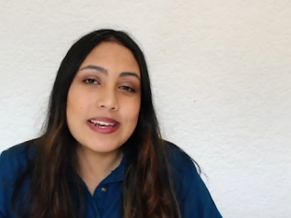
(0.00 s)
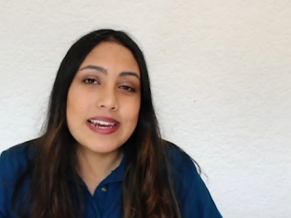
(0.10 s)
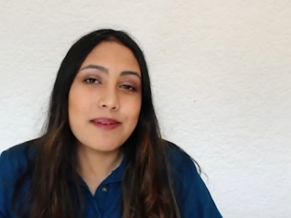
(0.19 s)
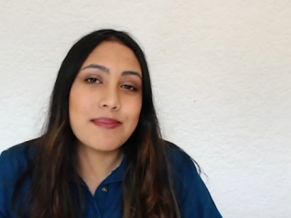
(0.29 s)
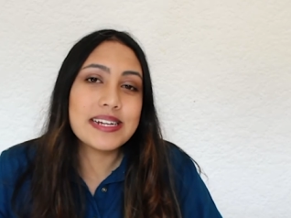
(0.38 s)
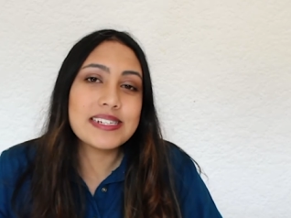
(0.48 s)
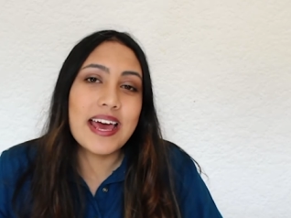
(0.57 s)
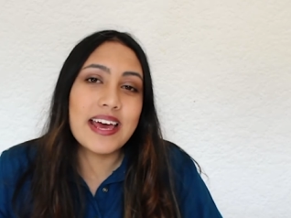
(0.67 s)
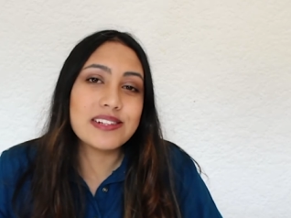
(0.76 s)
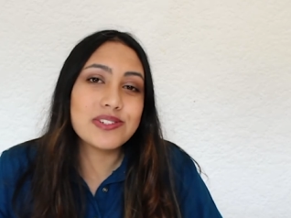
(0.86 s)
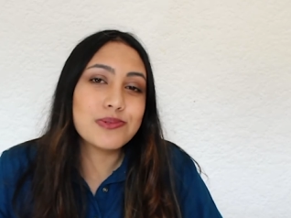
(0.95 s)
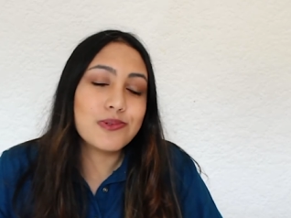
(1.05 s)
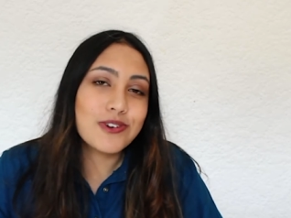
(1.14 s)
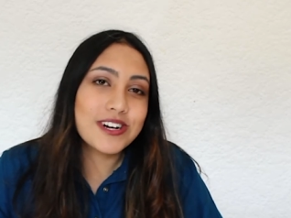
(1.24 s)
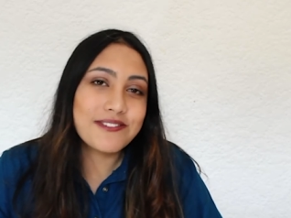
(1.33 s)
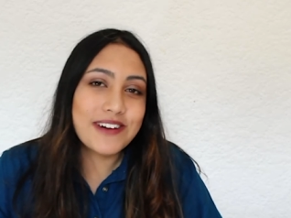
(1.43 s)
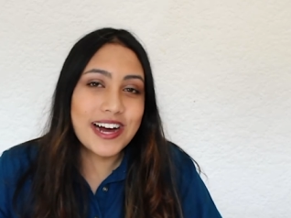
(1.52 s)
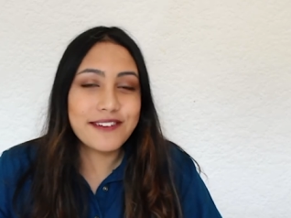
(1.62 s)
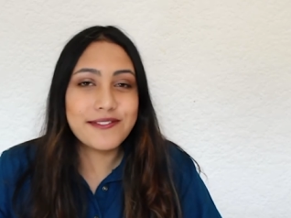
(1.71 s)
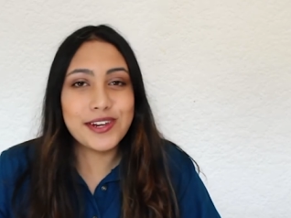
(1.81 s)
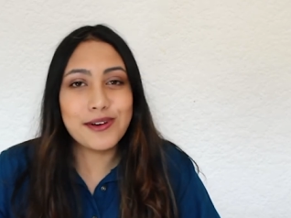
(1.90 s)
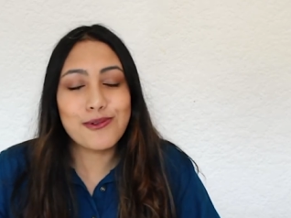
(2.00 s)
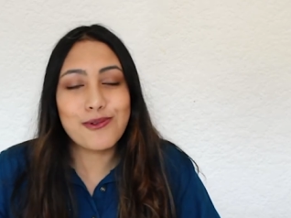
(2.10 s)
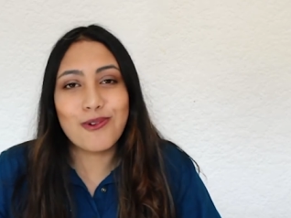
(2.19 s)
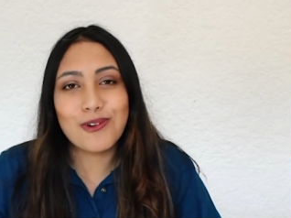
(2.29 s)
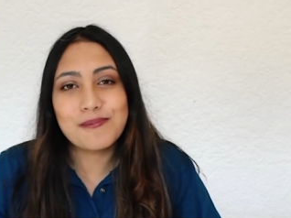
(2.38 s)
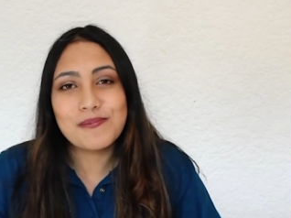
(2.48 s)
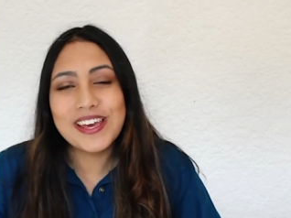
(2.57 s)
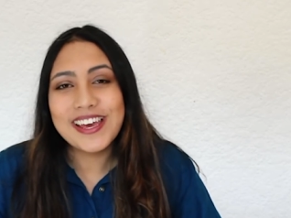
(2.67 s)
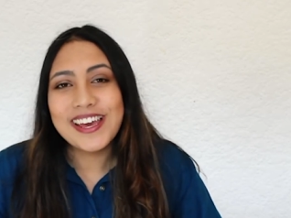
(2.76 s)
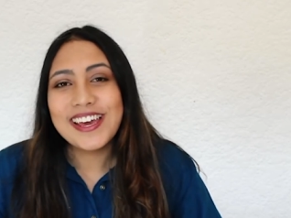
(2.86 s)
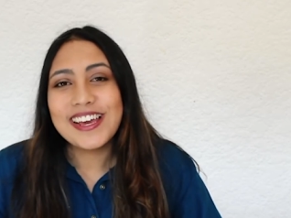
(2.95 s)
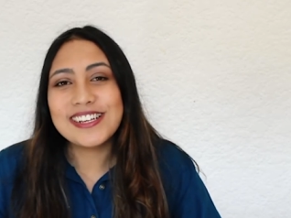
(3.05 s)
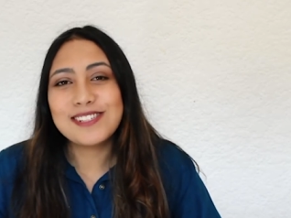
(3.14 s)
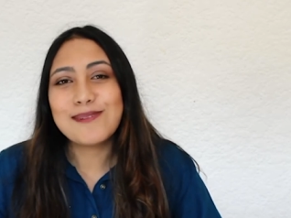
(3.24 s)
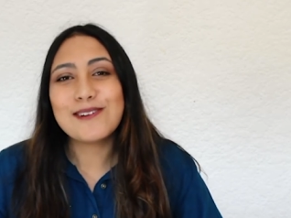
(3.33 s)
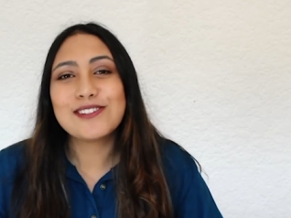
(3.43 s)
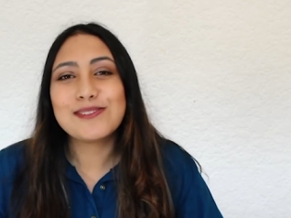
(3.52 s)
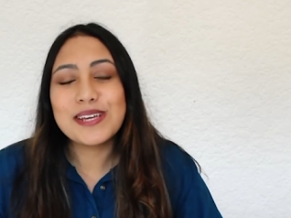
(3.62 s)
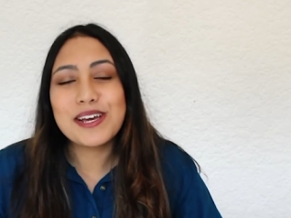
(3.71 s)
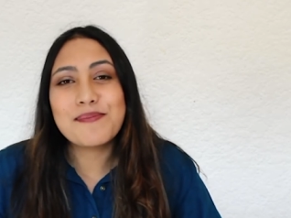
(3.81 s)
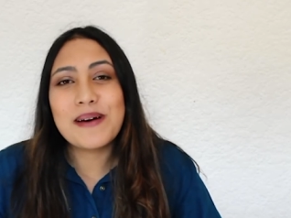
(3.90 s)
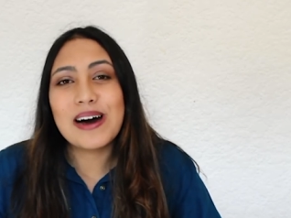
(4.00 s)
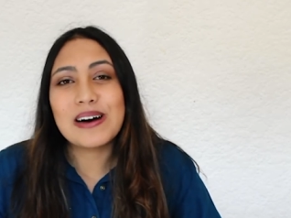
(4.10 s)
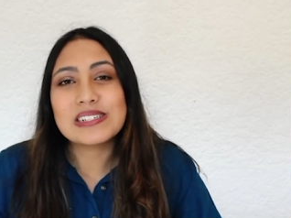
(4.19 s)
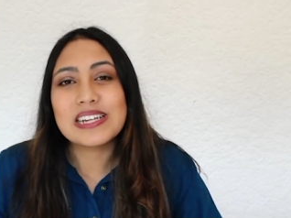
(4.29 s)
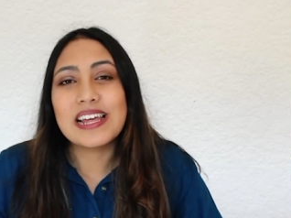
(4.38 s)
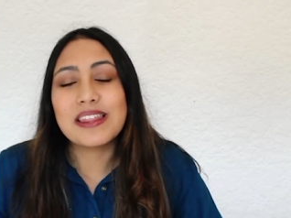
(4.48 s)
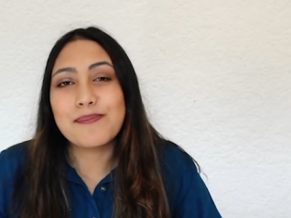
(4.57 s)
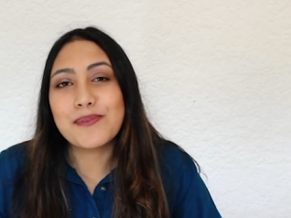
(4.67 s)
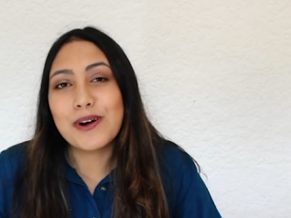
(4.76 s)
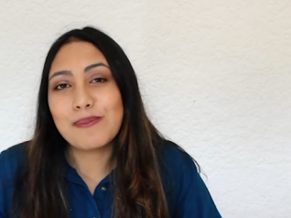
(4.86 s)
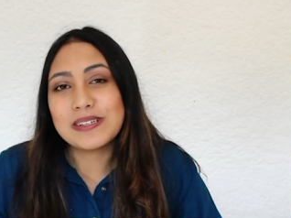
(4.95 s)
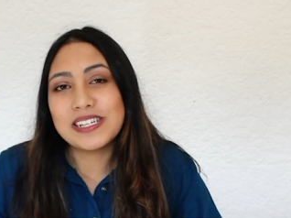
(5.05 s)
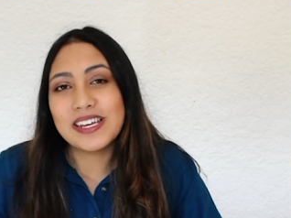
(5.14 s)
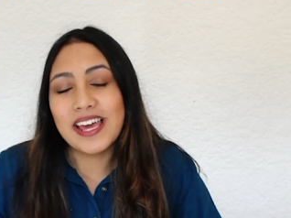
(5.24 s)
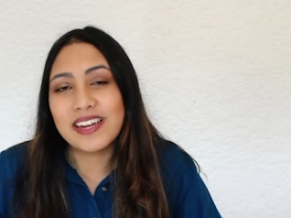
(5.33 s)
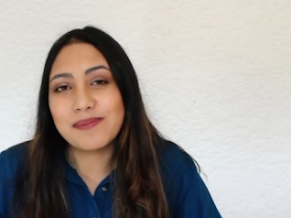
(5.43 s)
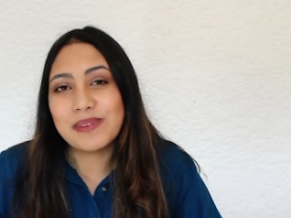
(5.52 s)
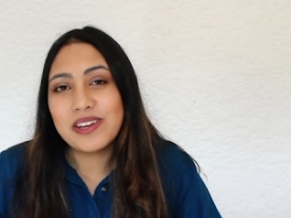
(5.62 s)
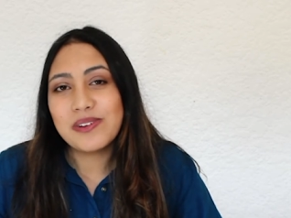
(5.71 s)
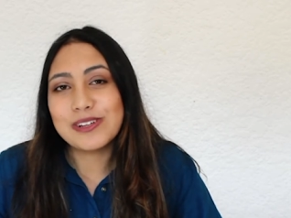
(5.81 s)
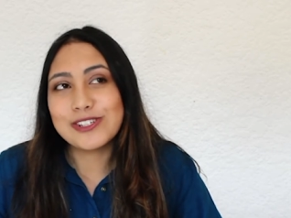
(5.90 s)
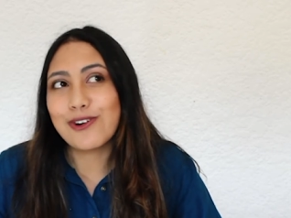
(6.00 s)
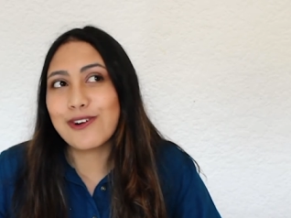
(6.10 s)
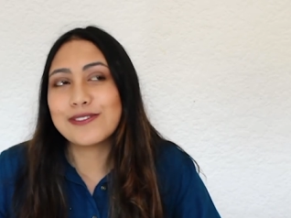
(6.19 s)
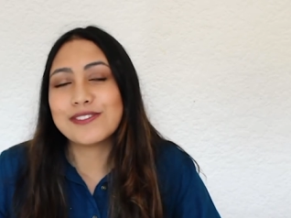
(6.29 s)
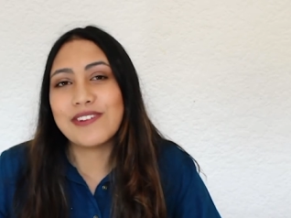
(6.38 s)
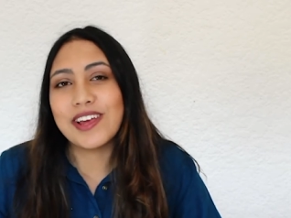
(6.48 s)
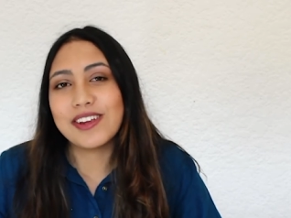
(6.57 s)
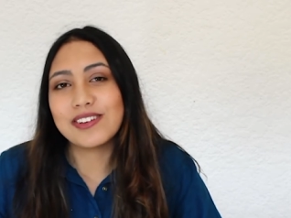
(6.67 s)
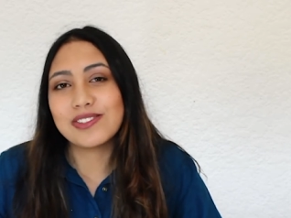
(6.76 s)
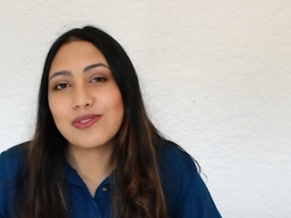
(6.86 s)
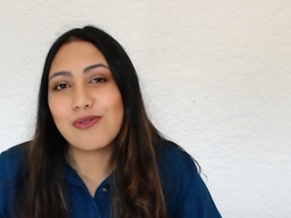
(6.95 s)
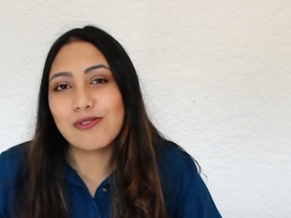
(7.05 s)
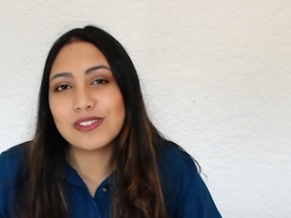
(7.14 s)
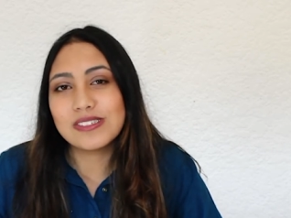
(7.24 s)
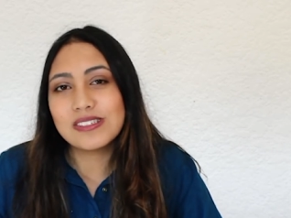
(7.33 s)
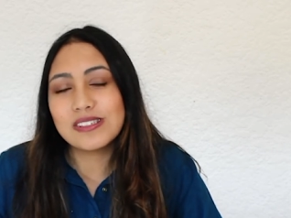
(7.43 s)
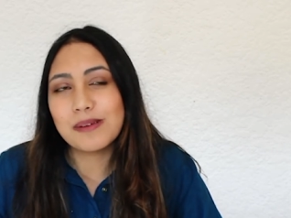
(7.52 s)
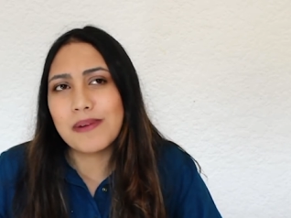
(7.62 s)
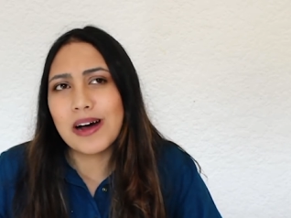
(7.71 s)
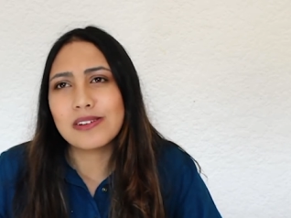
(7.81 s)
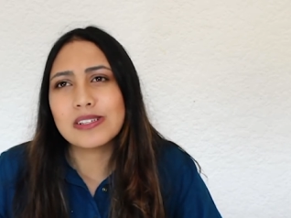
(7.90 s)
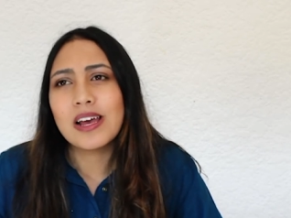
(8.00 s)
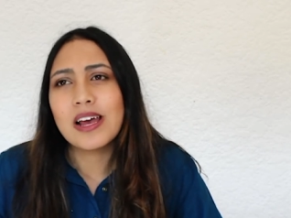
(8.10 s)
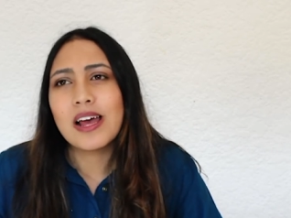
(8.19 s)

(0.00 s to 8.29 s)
when I met Andrew Walker via video call. He spoke to me about the Property Academy, which offers various courses about